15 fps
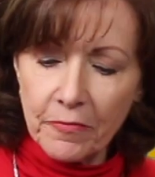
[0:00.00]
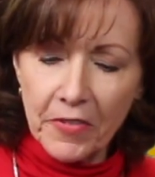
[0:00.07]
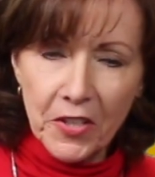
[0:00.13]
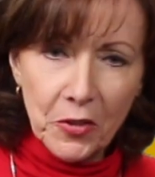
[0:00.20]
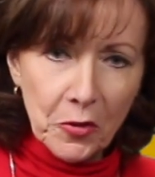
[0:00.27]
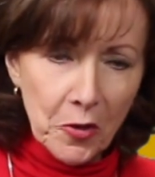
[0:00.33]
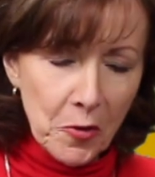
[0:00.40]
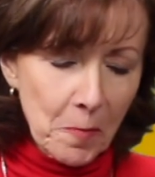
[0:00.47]

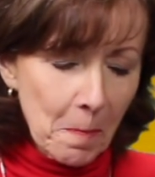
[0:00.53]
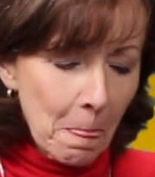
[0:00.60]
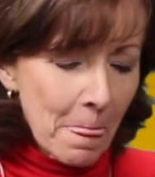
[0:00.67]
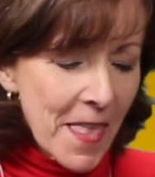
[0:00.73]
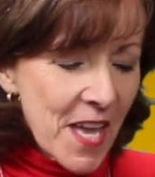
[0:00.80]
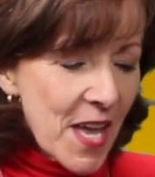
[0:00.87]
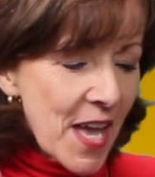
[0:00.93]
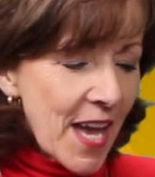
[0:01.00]
Velcro.
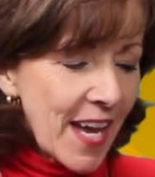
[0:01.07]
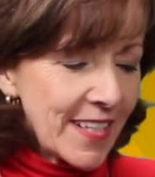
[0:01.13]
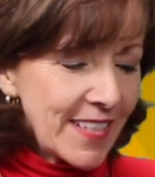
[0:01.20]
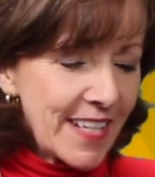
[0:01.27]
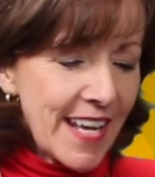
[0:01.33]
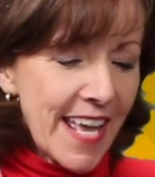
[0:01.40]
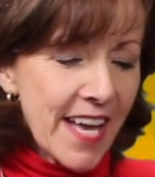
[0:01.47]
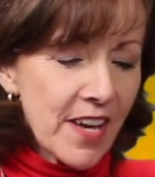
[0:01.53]

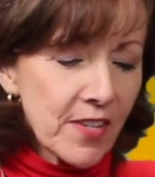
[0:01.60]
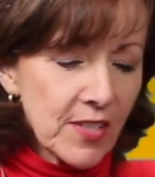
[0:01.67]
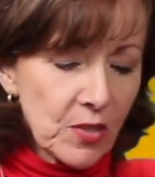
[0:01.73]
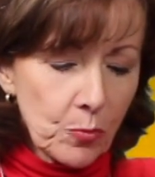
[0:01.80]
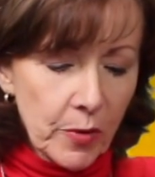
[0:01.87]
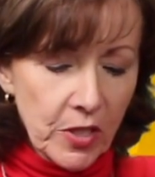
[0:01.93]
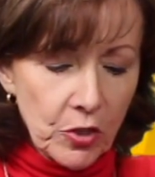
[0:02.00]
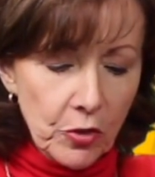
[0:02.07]
Now
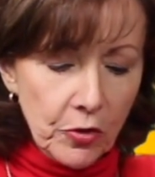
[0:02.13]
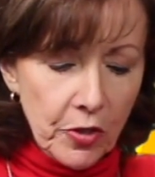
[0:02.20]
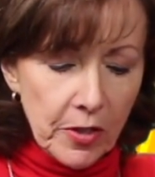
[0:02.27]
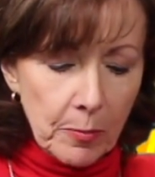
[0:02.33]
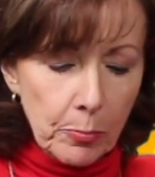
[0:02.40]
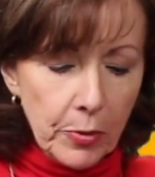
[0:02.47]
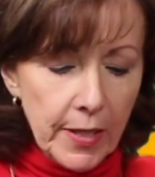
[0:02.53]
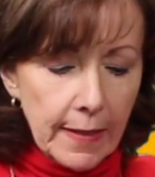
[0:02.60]
is when you're going
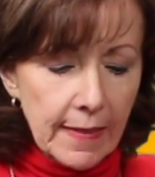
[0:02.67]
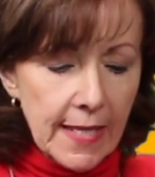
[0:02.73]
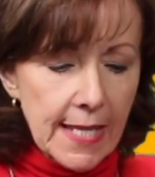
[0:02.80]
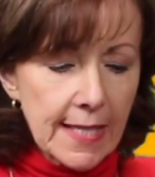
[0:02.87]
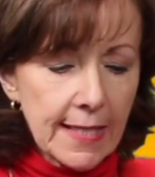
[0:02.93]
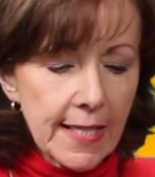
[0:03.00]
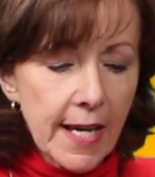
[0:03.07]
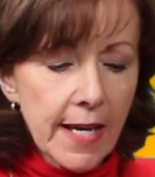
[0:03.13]
to bring
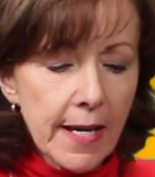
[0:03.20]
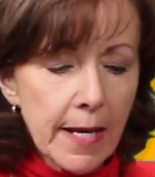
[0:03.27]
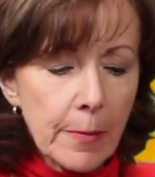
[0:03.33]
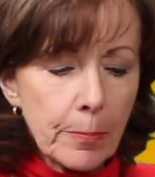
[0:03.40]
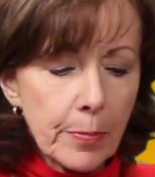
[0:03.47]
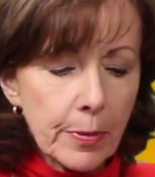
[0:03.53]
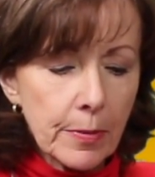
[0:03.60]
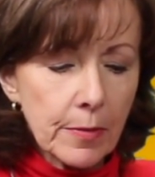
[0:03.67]
these
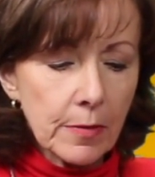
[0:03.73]
up.